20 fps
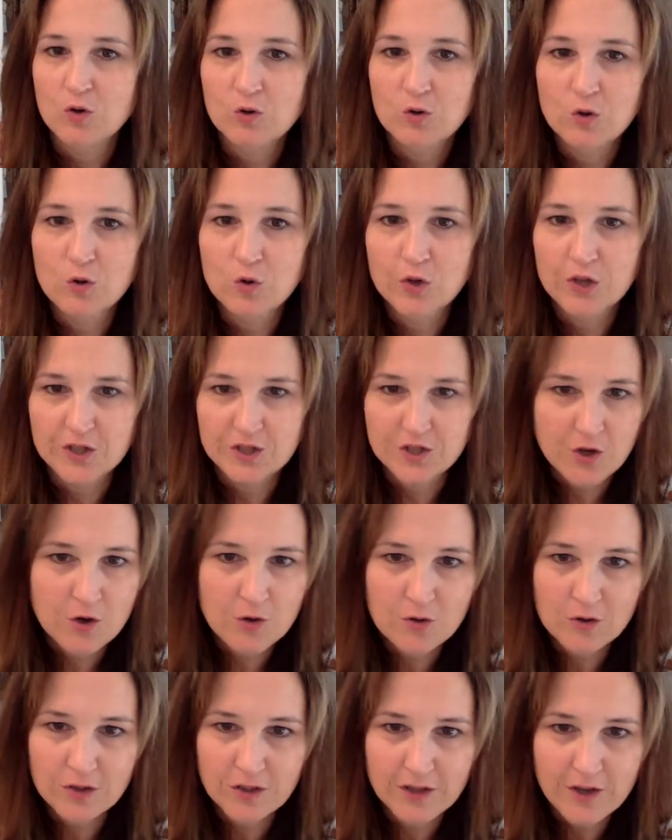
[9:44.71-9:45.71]
who could
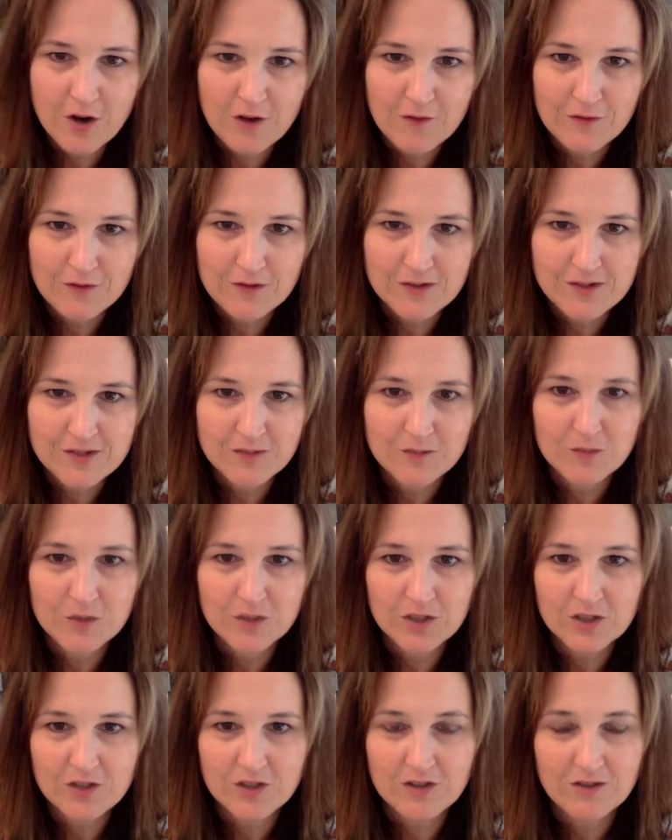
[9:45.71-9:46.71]
totally offer some
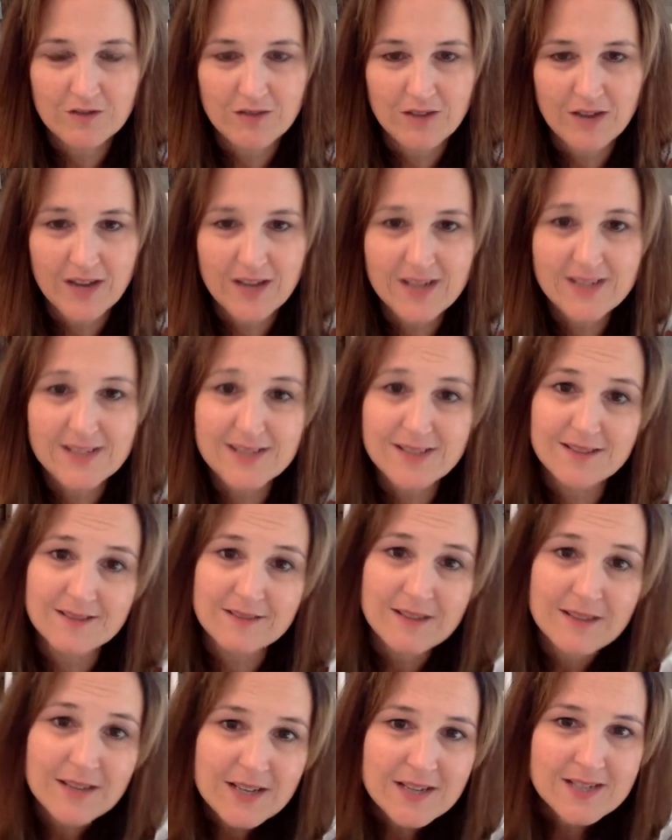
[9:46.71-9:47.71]
really good advice.
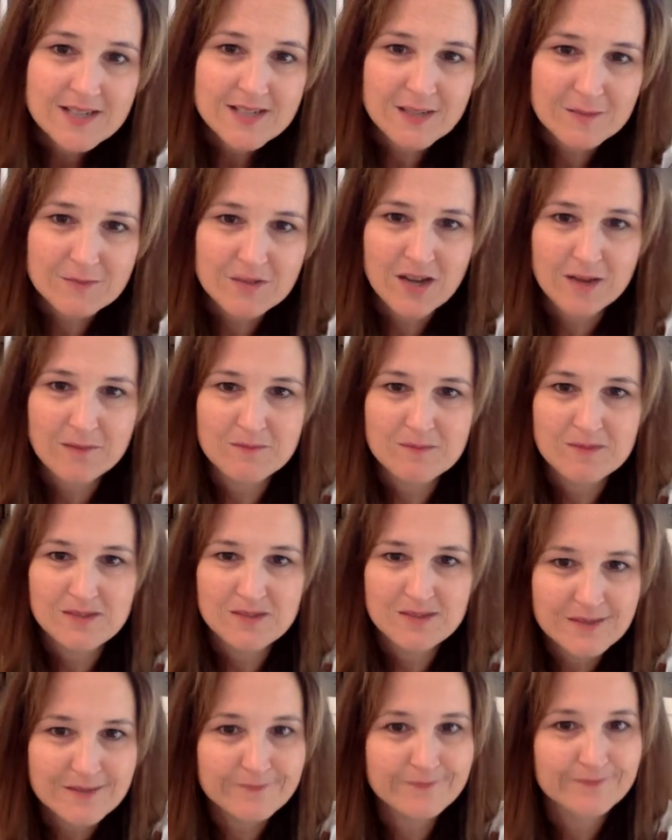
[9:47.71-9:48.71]
And
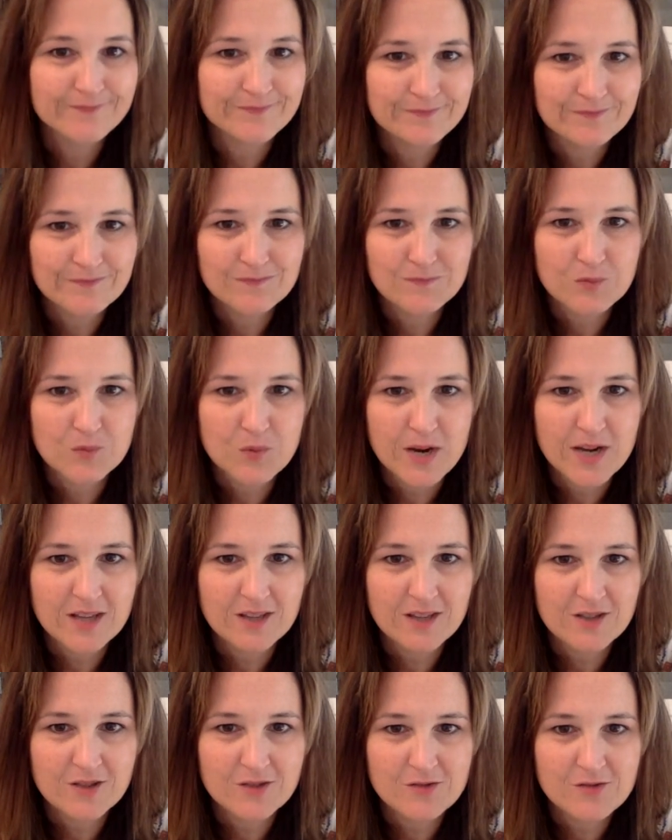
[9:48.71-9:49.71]
sometimes break
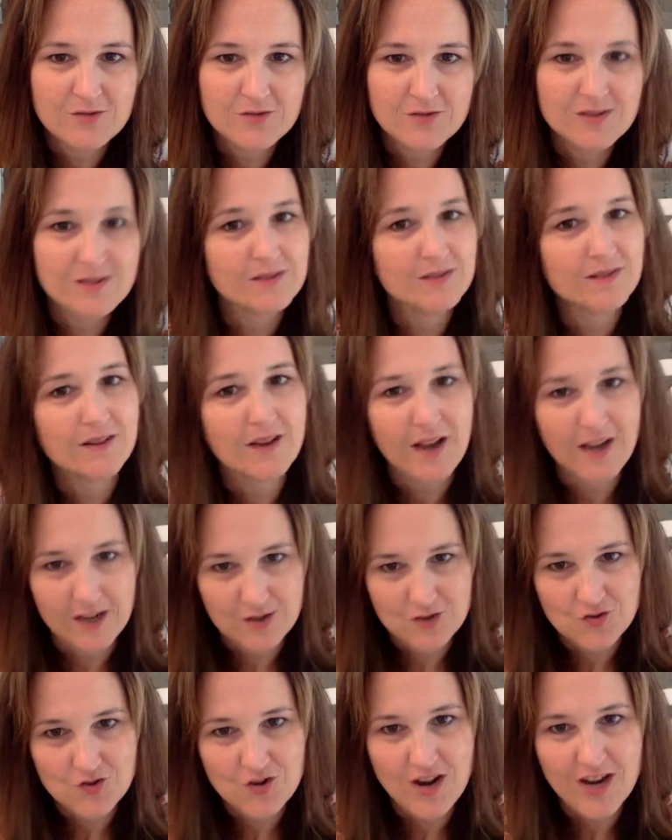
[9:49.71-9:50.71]
the news. I
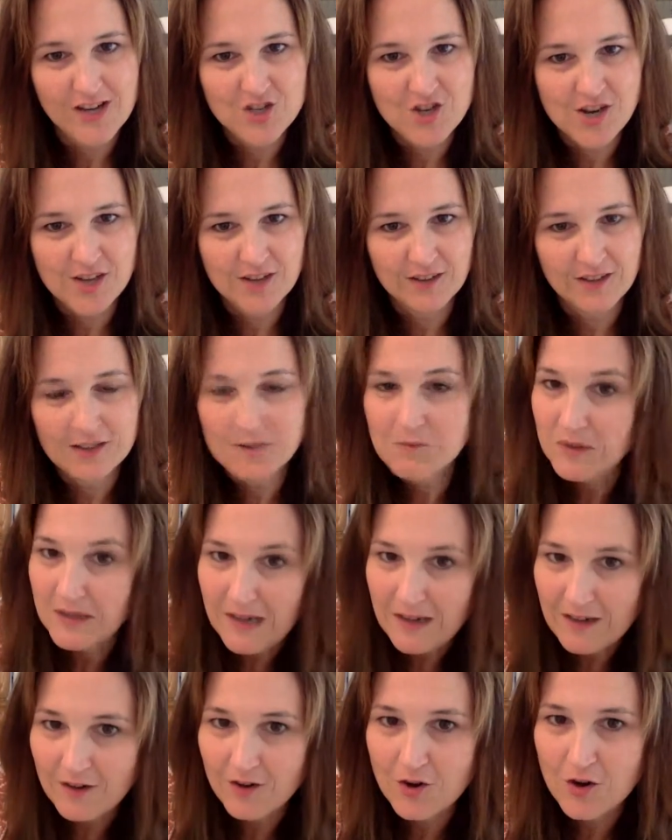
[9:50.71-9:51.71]
could try gently, but
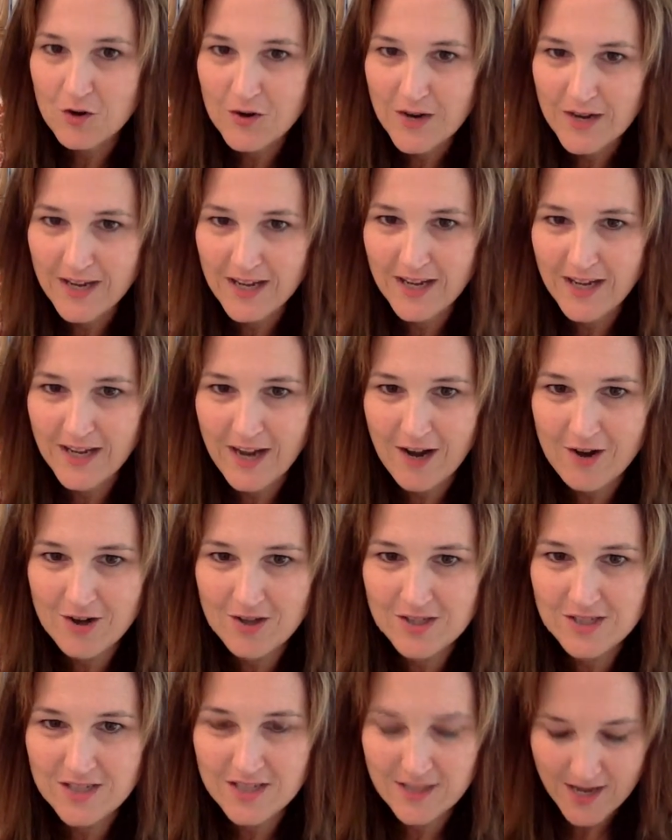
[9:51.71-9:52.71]
I don't know. I can't
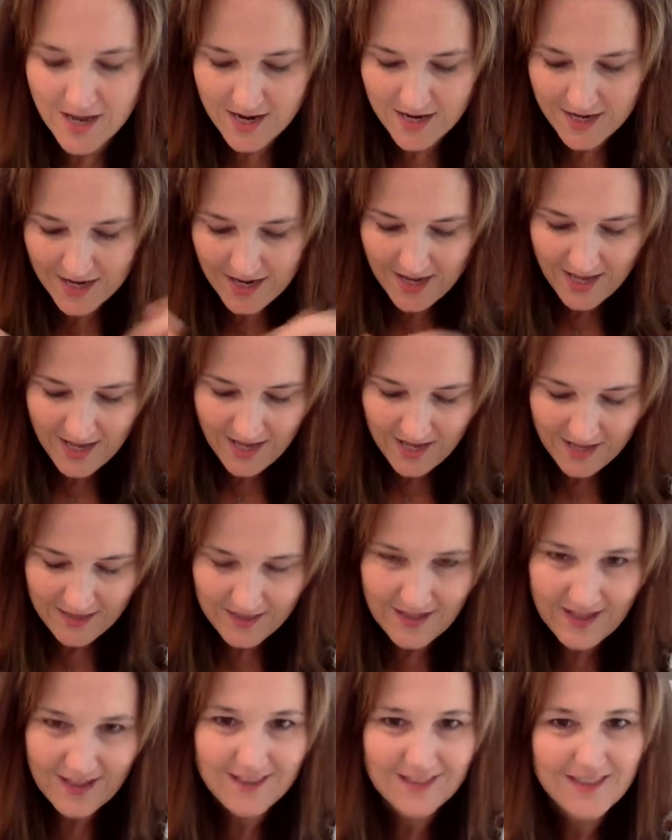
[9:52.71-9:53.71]
guarantee that
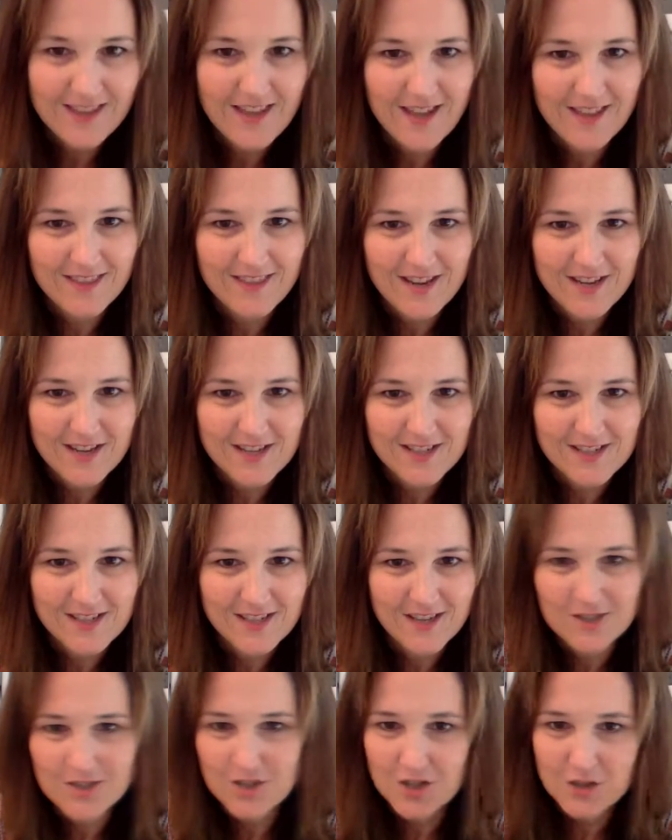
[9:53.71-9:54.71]
they need
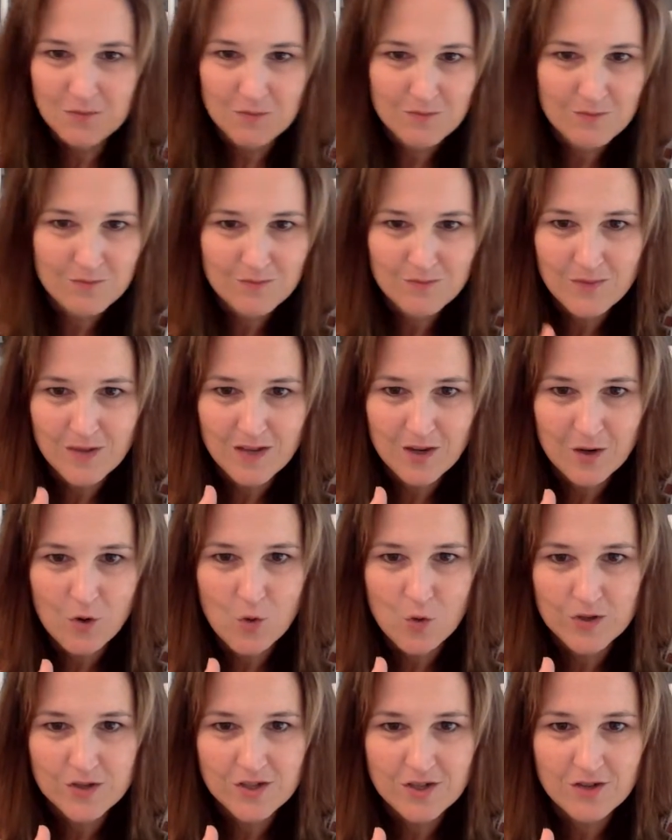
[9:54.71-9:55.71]
to make a
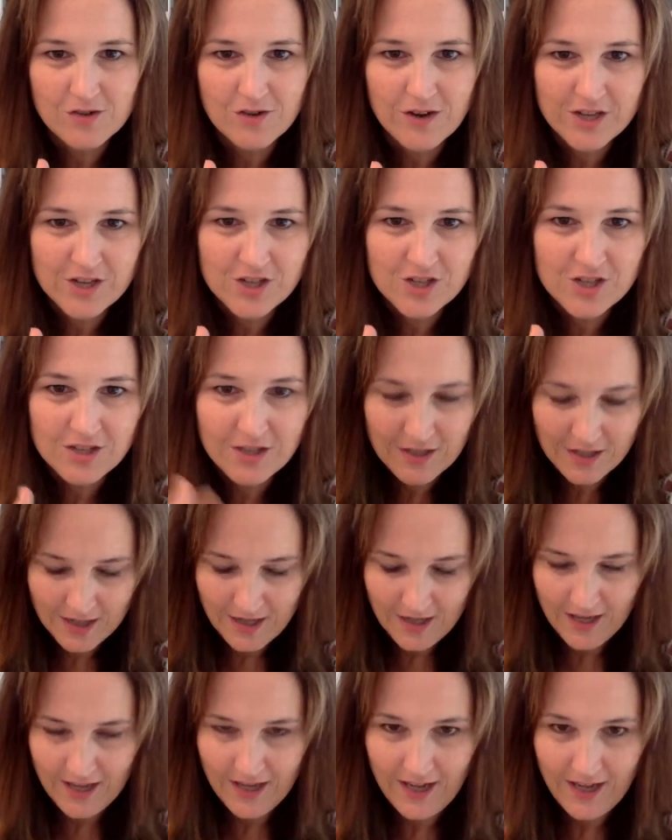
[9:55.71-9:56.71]
course correction.
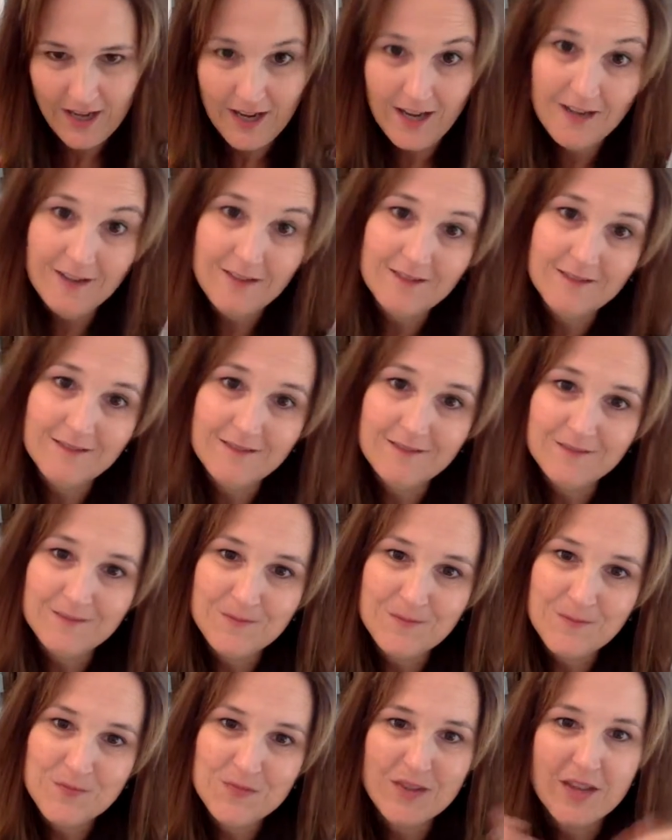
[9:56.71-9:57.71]
And
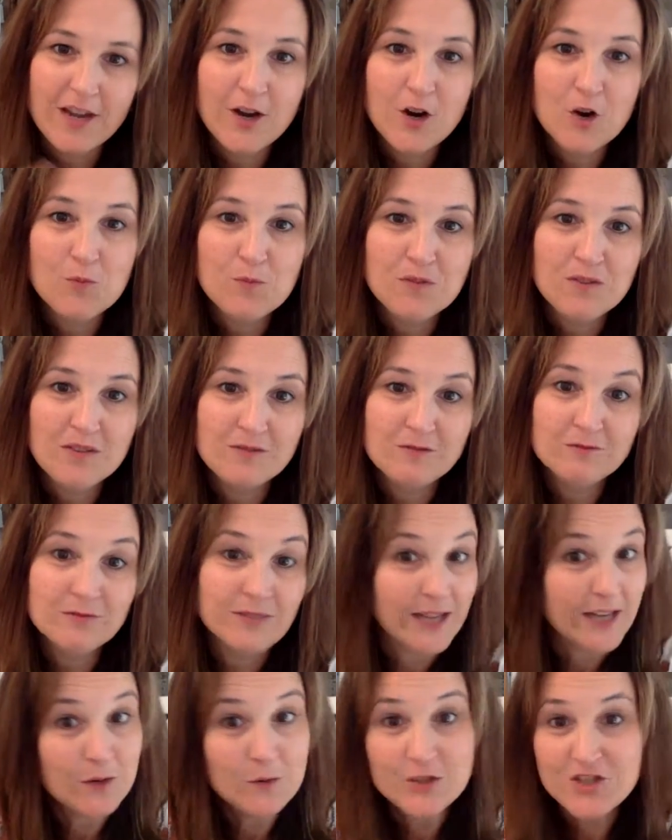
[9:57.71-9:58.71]
I hope you
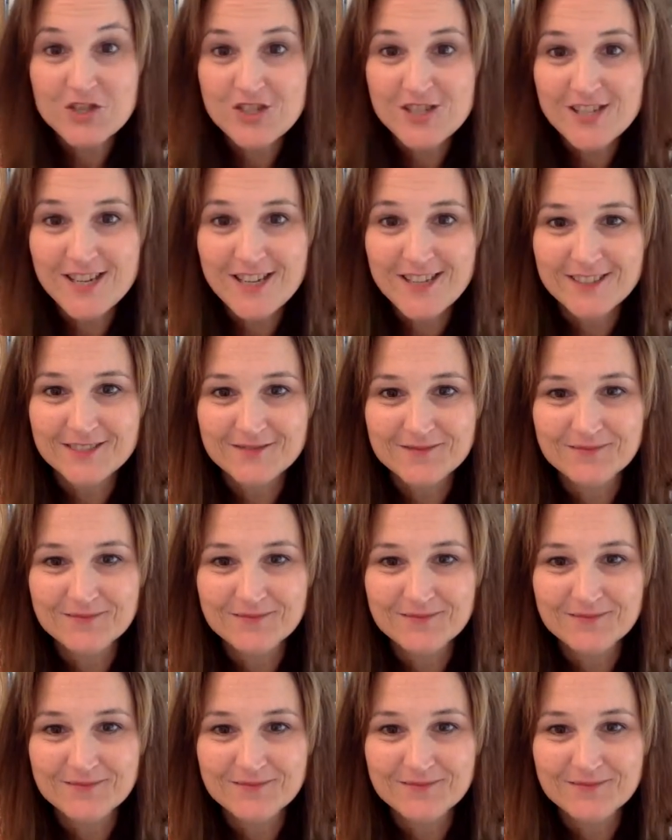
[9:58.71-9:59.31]
like what you see.